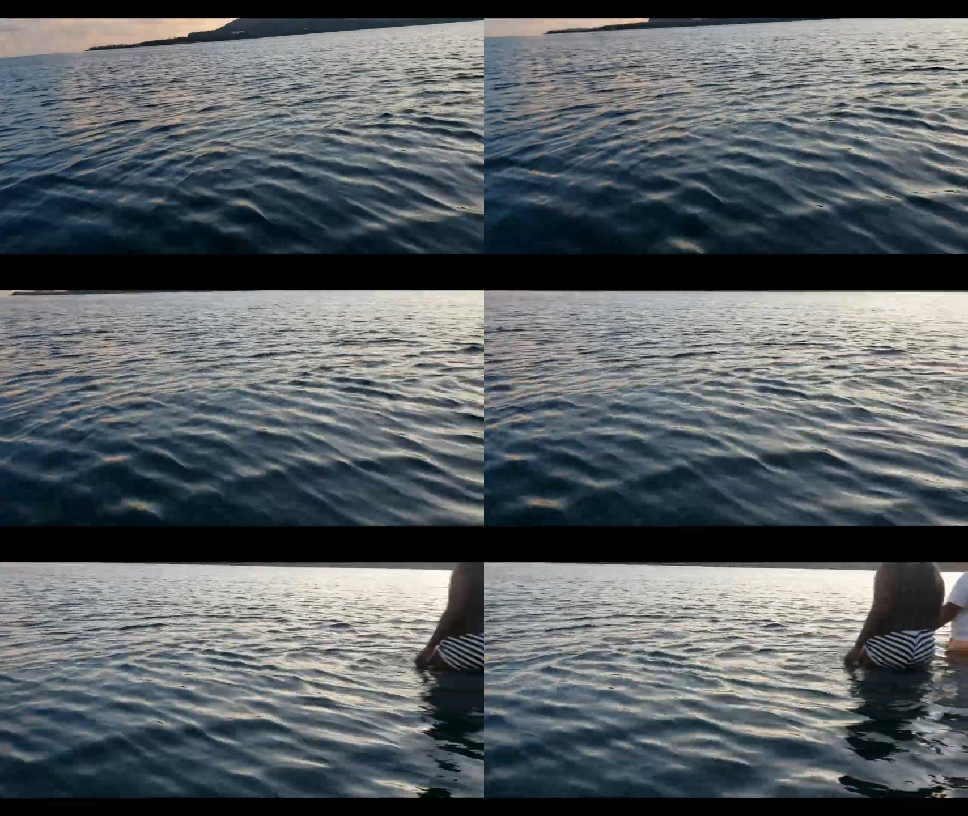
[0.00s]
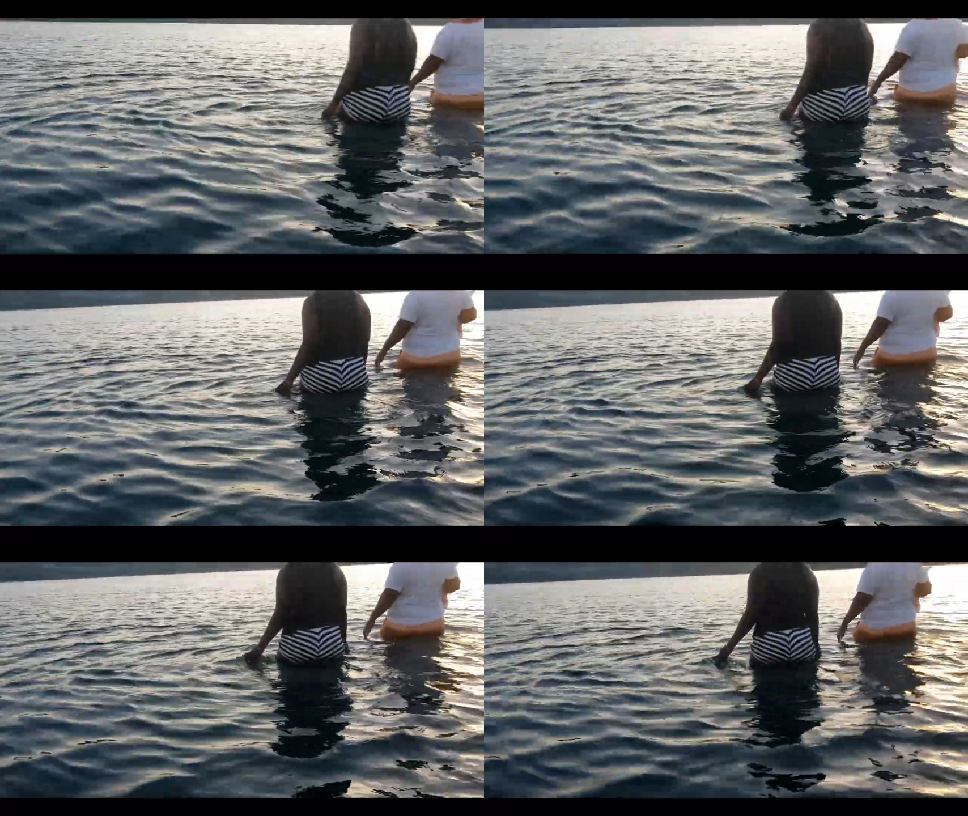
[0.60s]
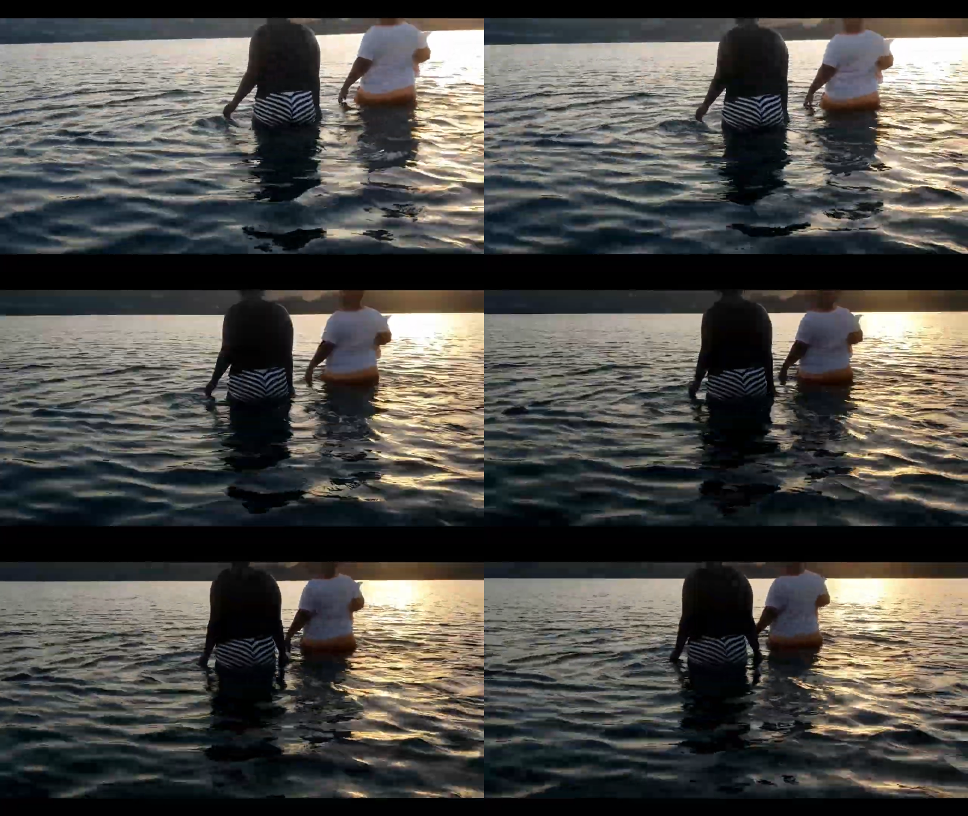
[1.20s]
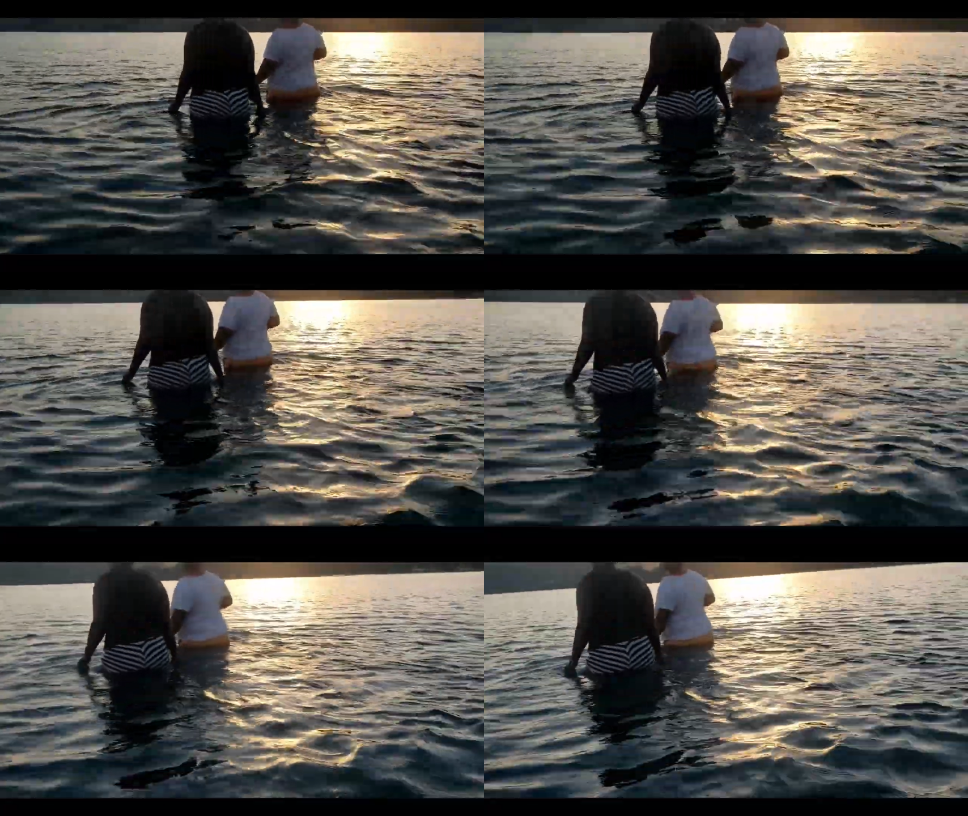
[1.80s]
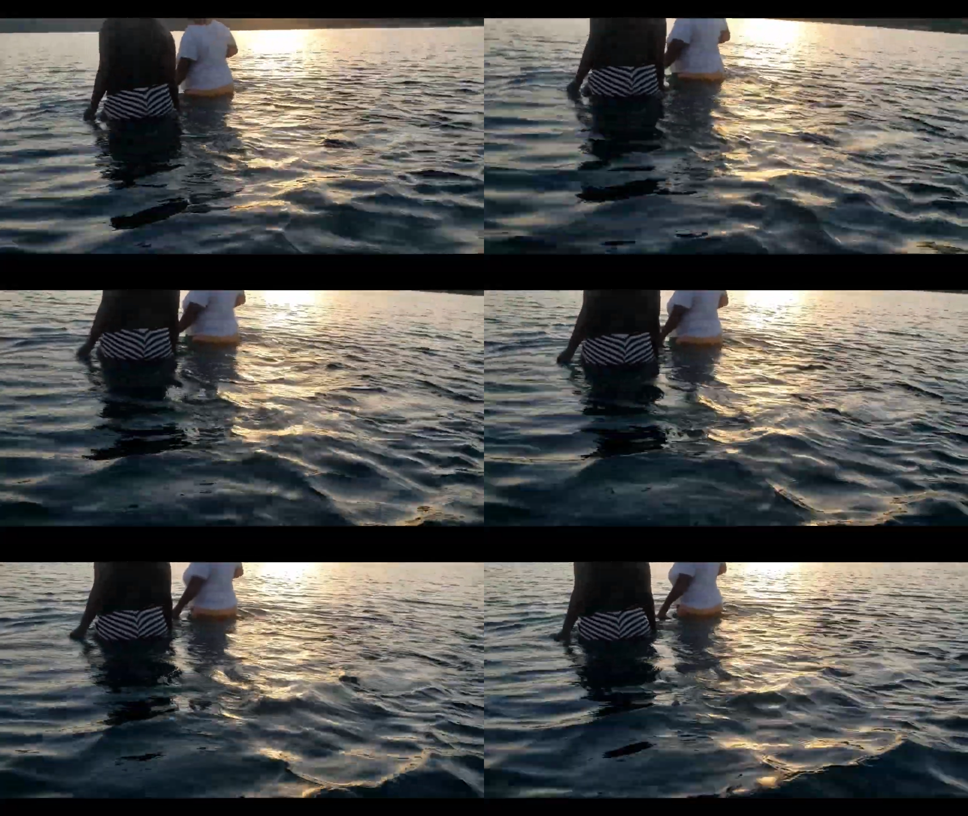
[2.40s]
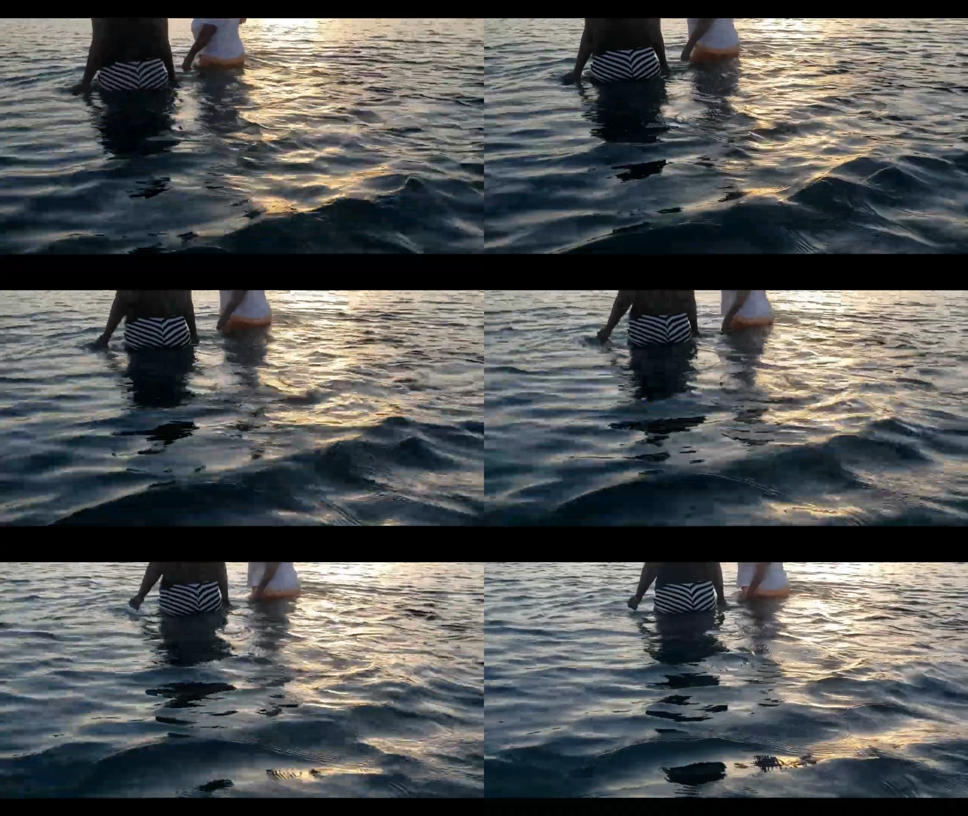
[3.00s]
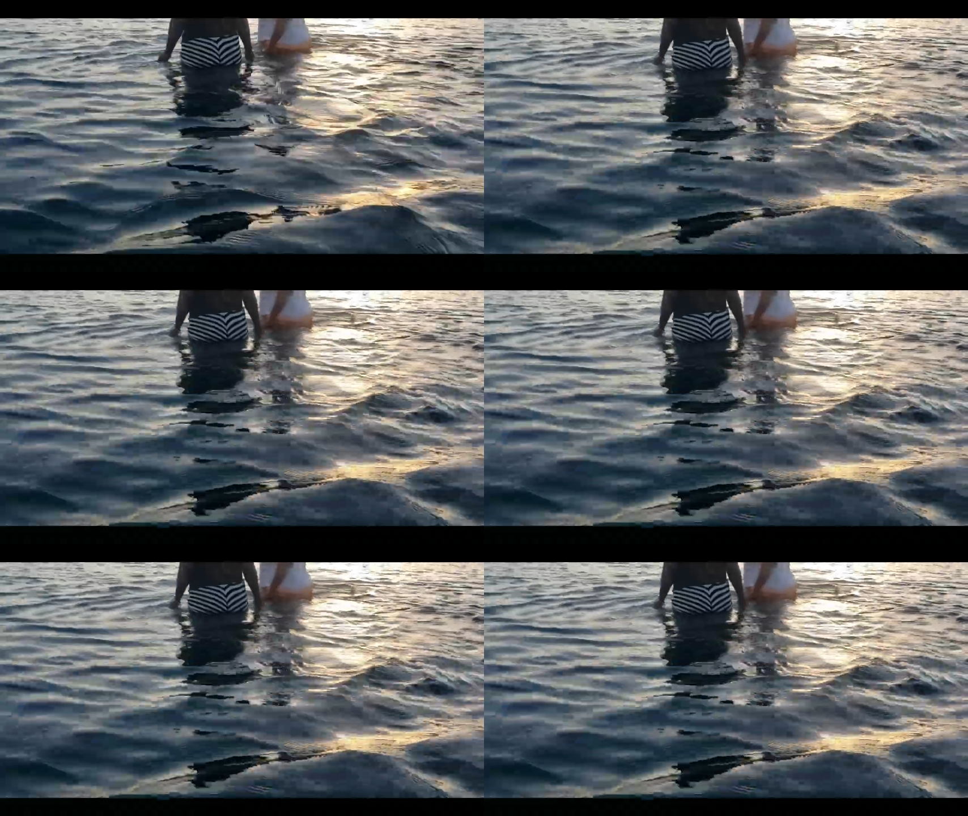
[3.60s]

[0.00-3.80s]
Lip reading: Nobody's mouth can be seen.